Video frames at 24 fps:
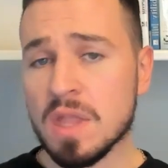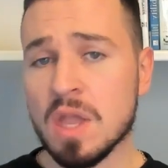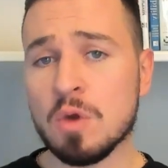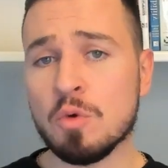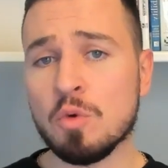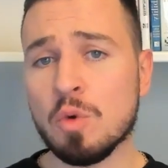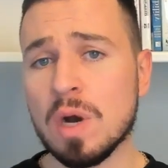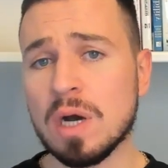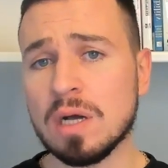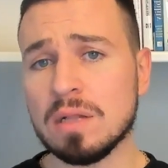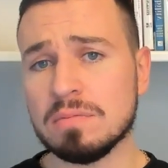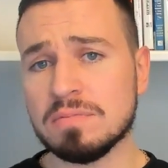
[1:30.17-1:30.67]

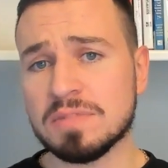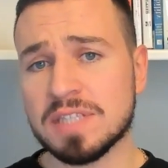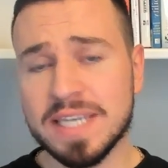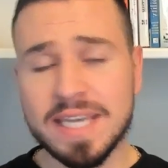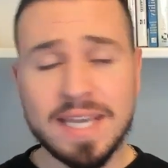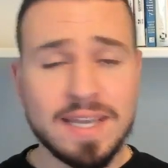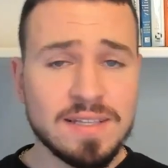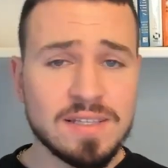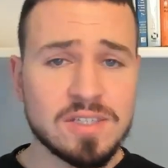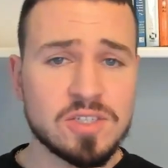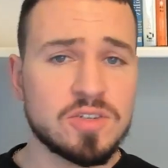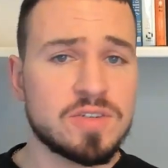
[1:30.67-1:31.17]
Well, the
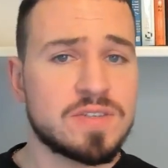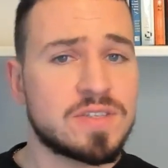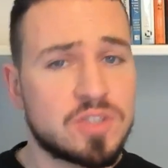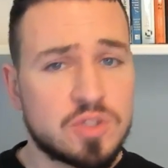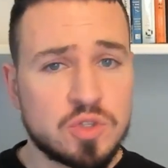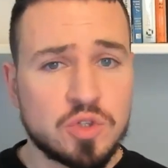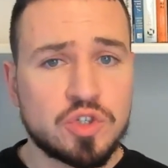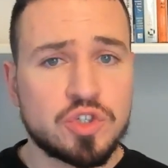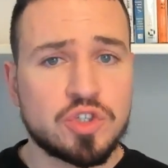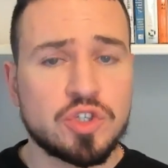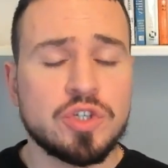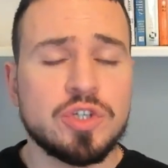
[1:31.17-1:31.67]
answer is
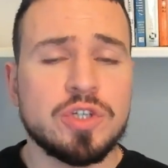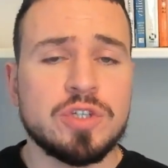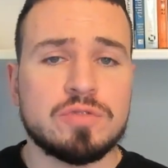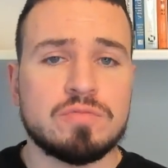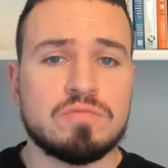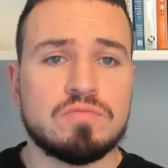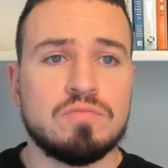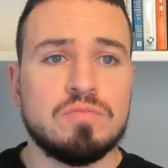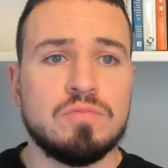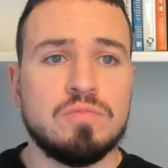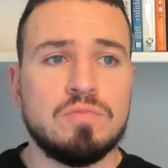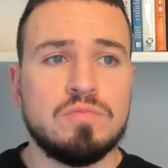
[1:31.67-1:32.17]
you shouldn't
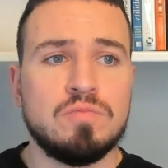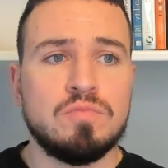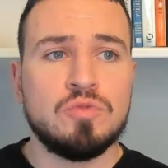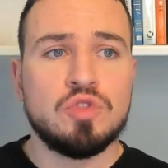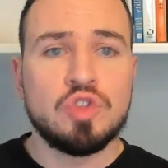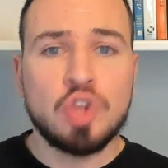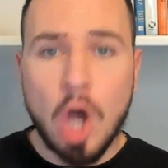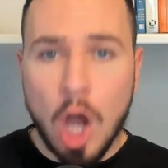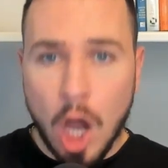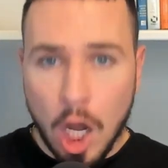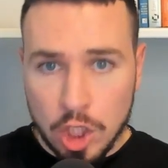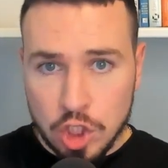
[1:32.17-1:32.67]

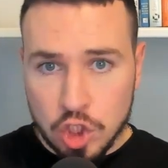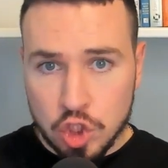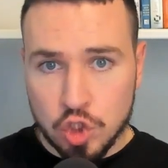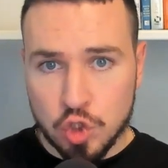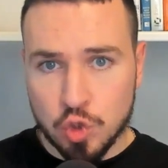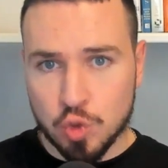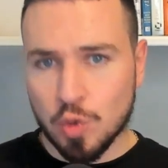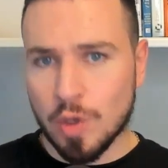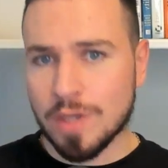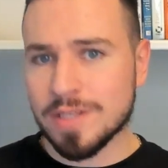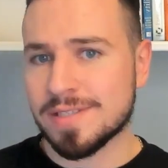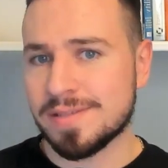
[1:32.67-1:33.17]
not
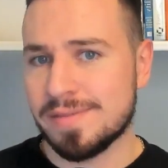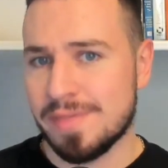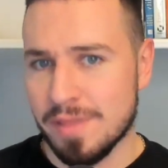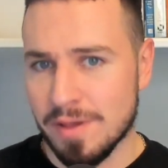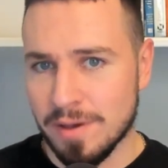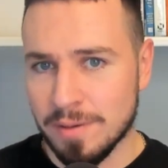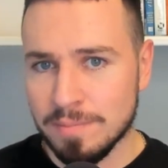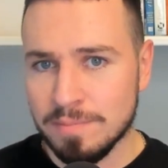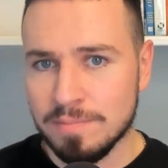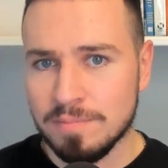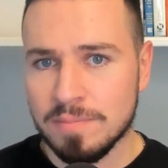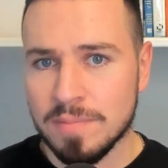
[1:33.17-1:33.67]
trust
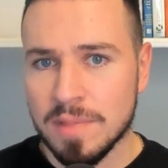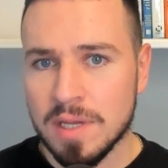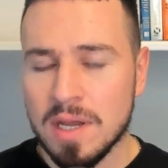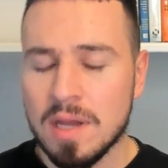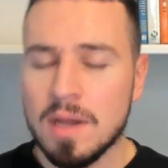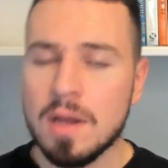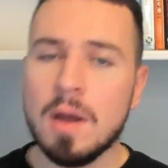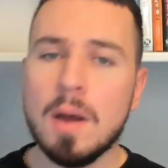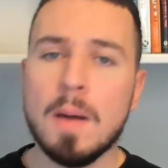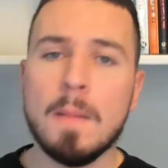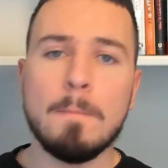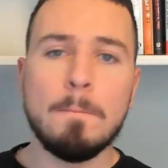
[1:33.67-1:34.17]
them,
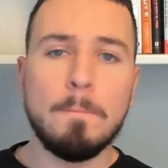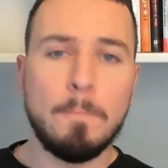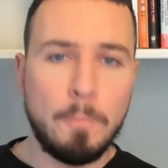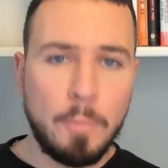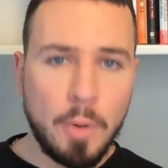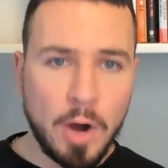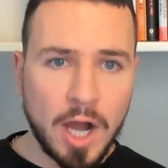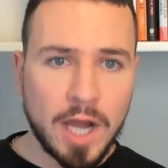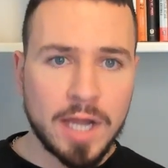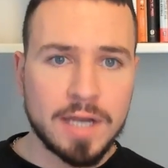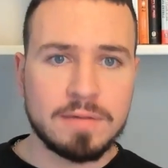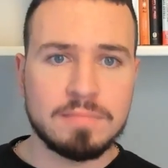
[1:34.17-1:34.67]

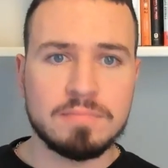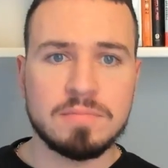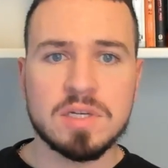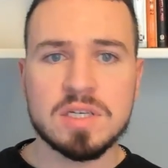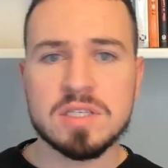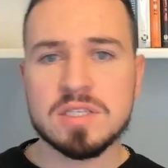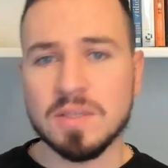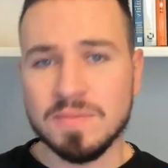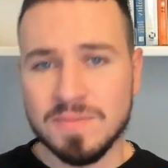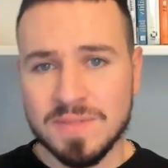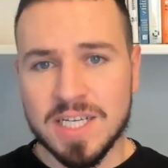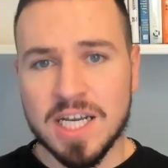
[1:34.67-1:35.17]
but
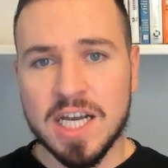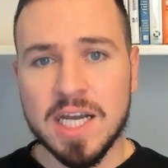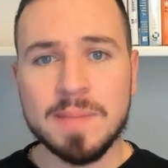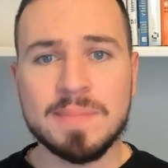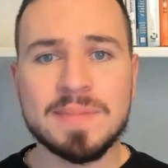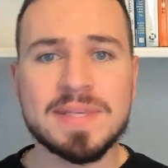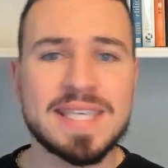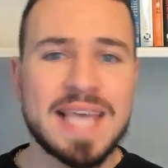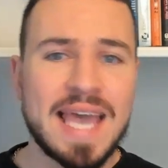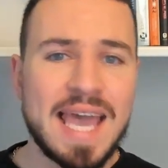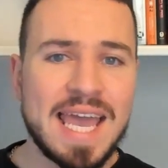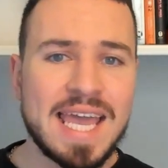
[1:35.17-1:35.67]

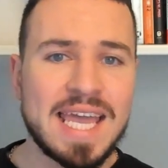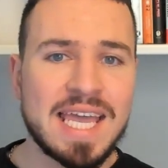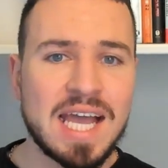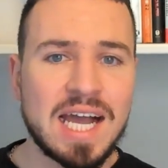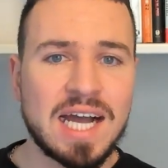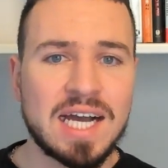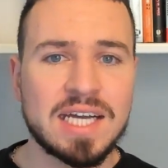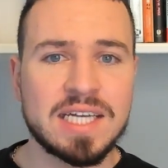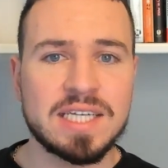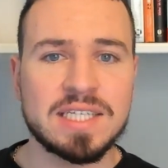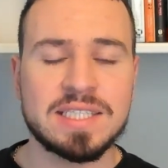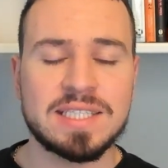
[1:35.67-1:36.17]
sometimes the
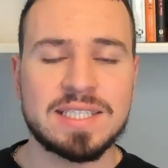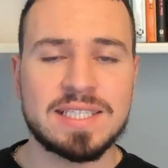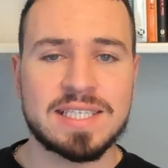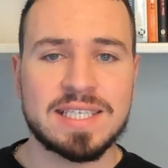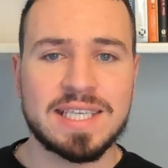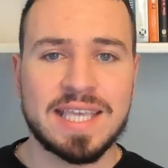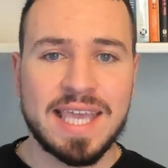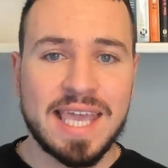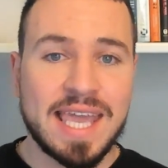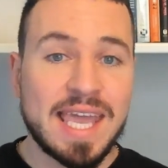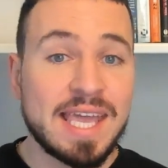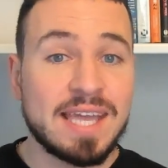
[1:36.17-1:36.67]
AIs
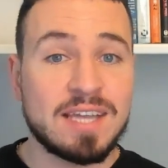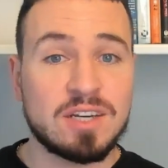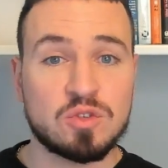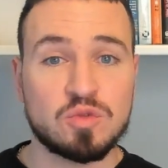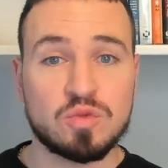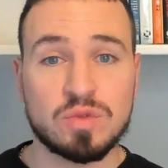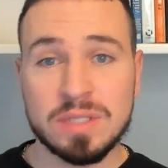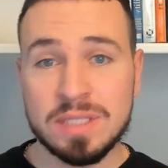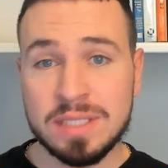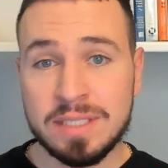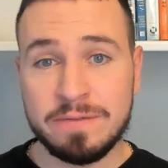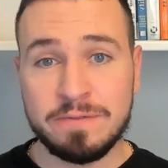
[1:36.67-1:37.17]
can't
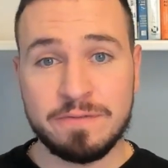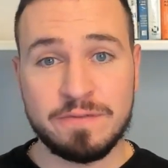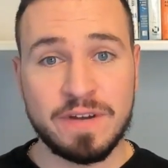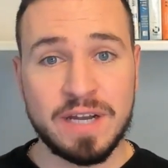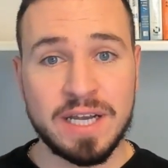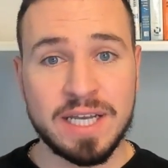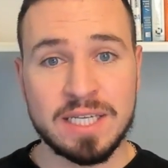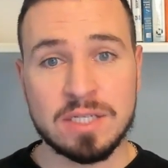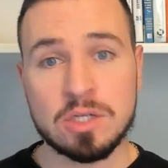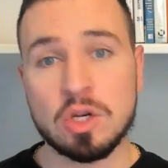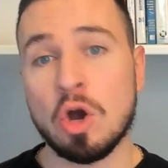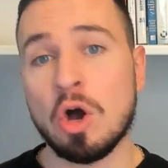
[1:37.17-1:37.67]
really
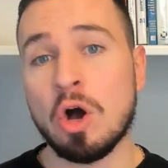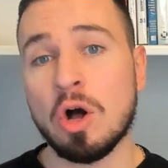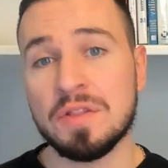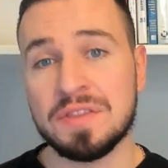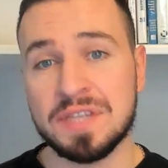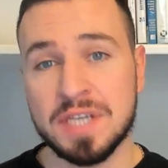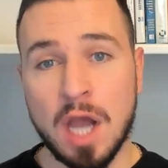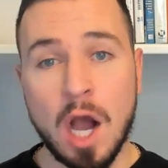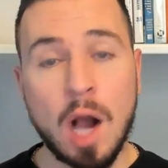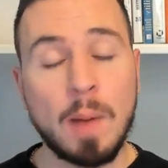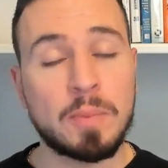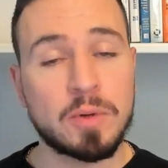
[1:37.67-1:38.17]
find all
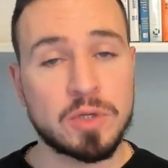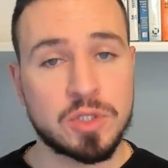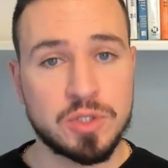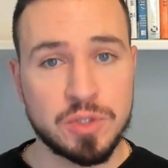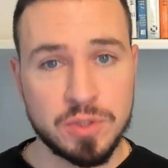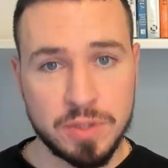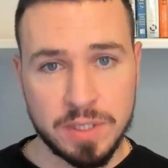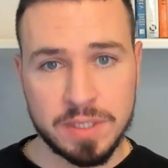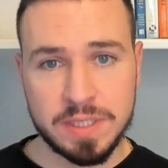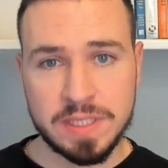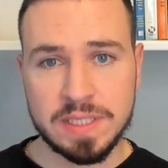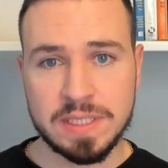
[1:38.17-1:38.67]
the
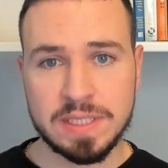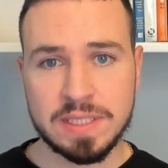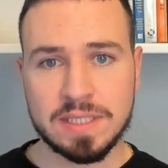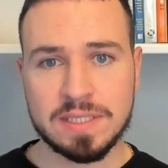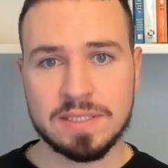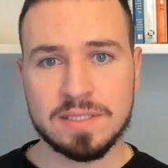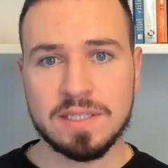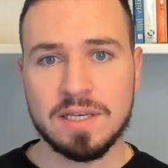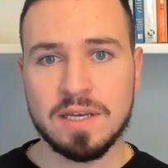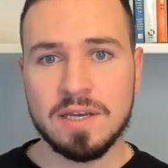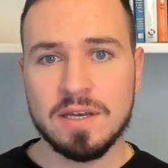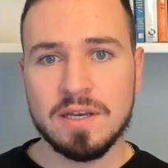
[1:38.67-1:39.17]

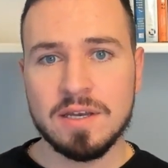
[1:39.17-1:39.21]
opportunities.